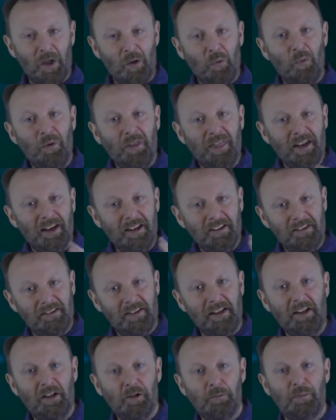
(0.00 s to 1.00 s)
within a
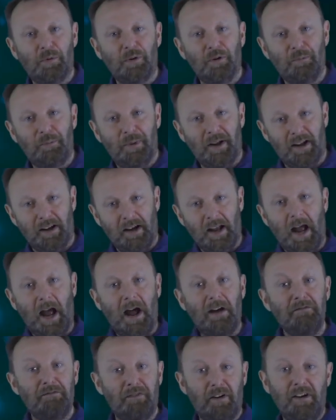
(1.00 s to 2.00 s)
single broad band
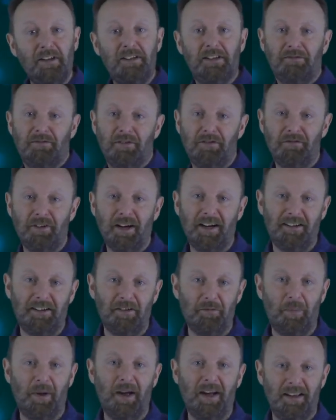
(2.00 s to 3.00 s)
have very different rates
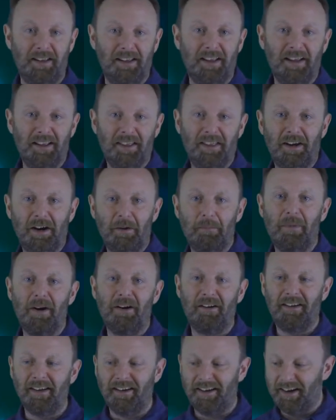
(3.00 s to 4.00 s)
of pay that are
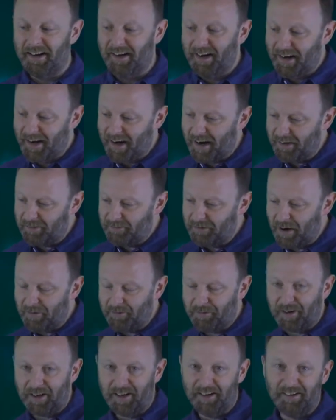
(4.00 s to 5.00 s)
market
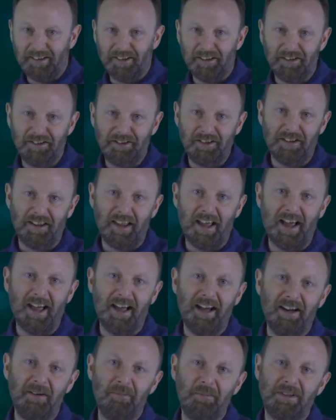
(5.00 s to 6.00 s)
referenced to their
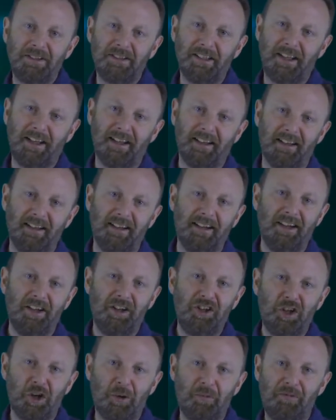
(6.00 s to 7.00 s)
particular
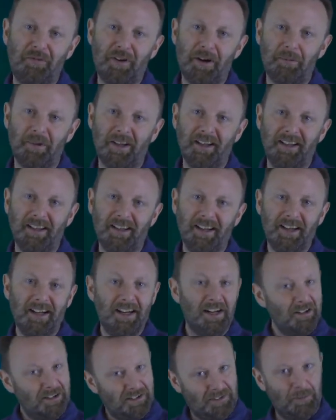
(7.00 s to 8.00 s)
job family.
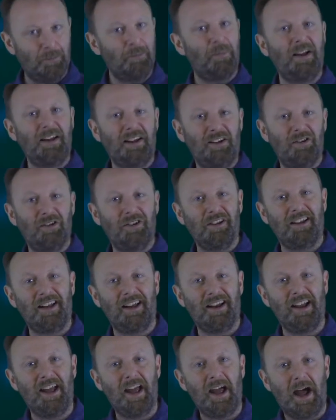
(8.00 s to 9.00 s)
Now, some might call
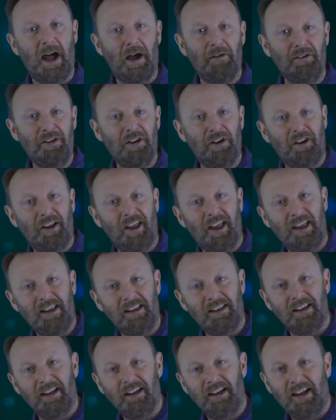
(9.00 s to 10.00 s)
that having your
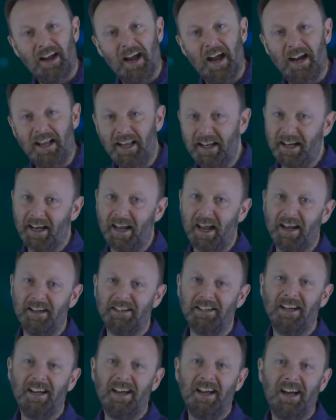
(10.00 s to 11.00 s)
cake and eating it,
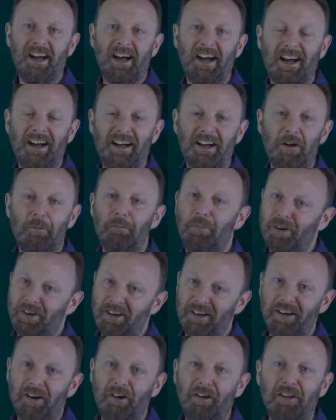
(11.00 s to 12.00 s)

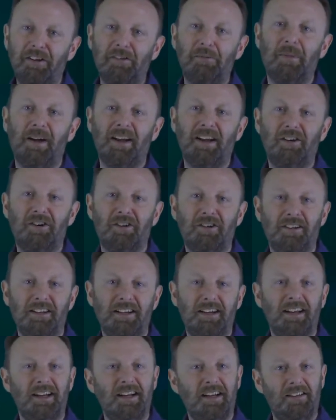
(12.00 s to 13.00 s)
but others might call
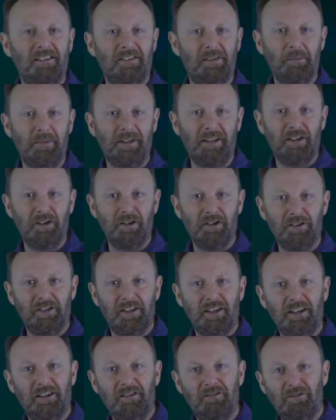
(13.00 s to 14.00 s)
it simply good
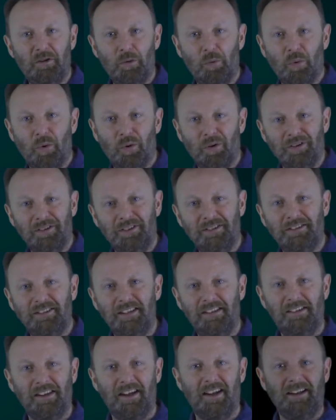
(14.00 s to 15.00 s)
reward
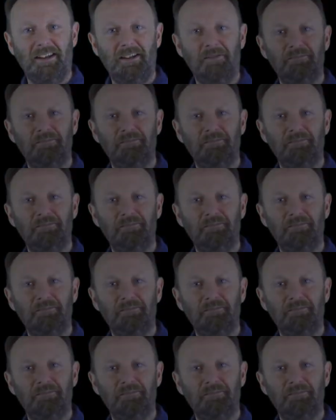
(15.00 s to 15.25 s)
design.